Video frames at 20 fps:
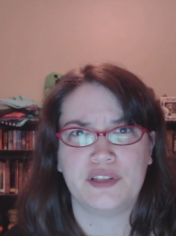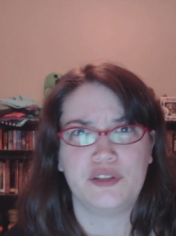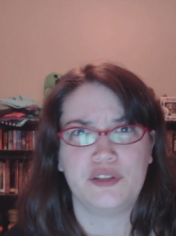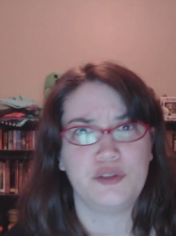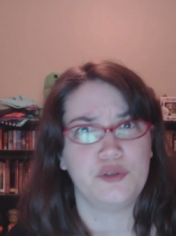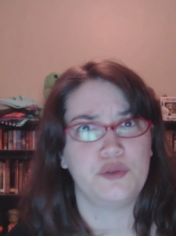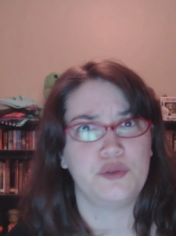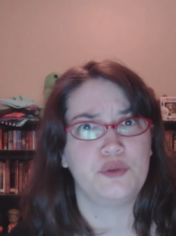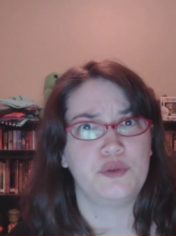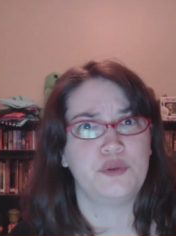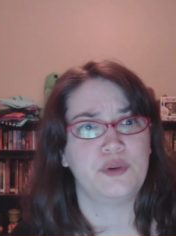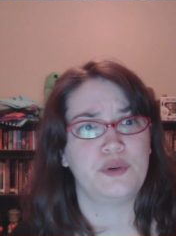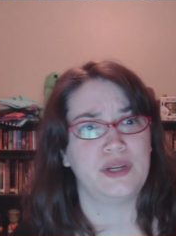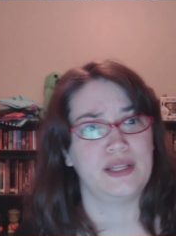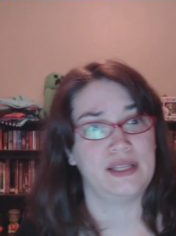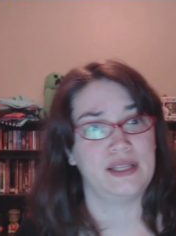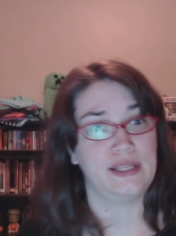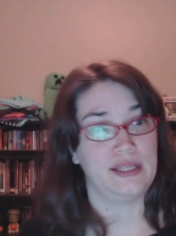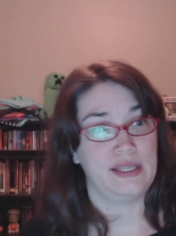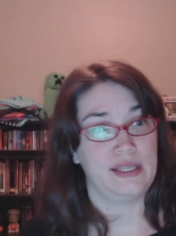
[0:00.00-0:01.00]
to do
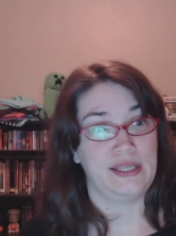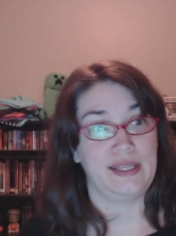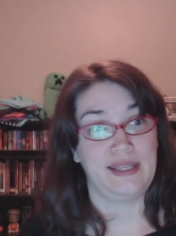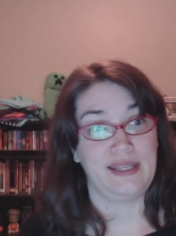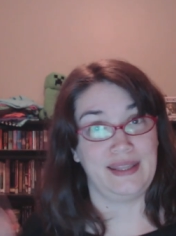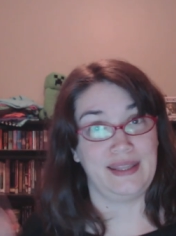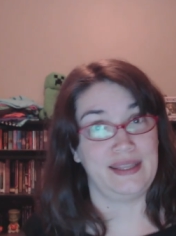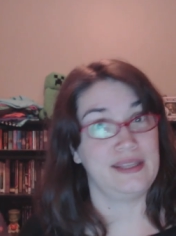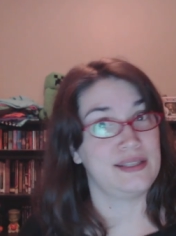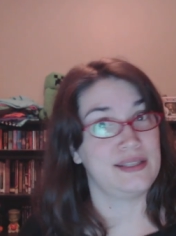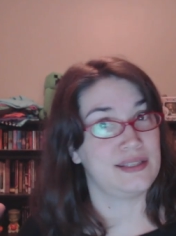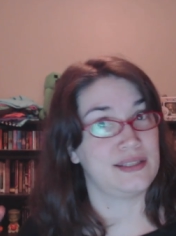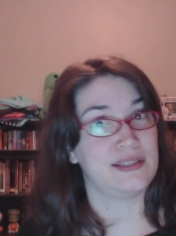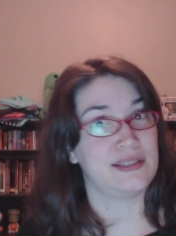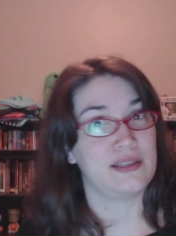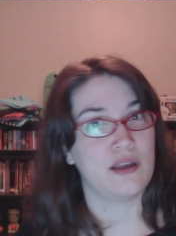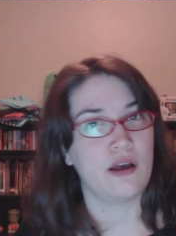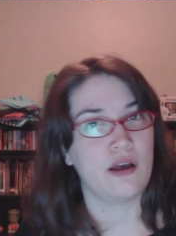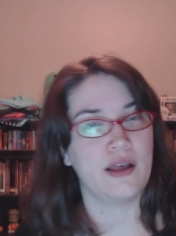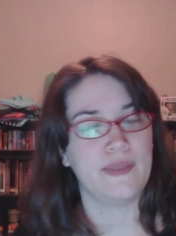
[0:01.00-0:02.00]

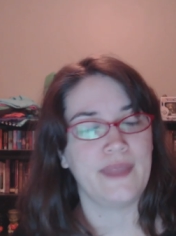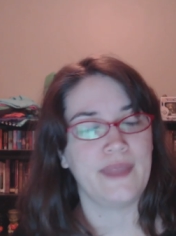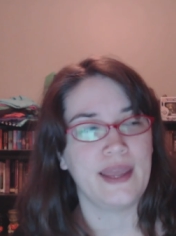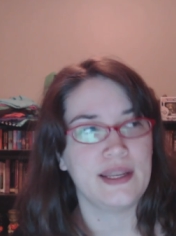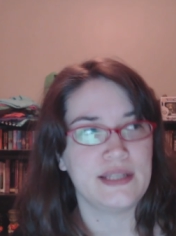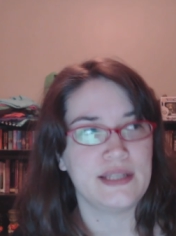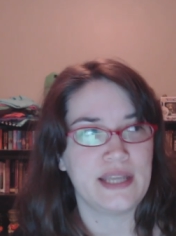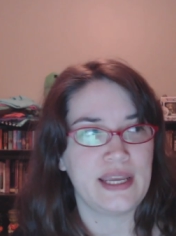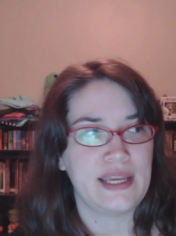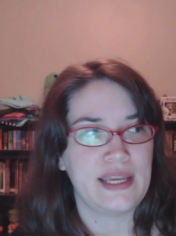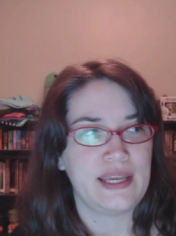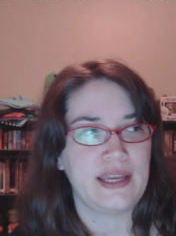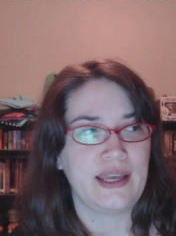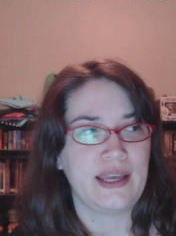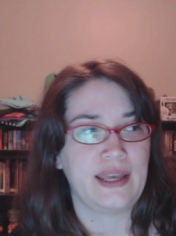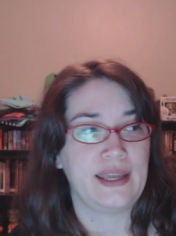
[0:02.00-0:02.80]
this on that day.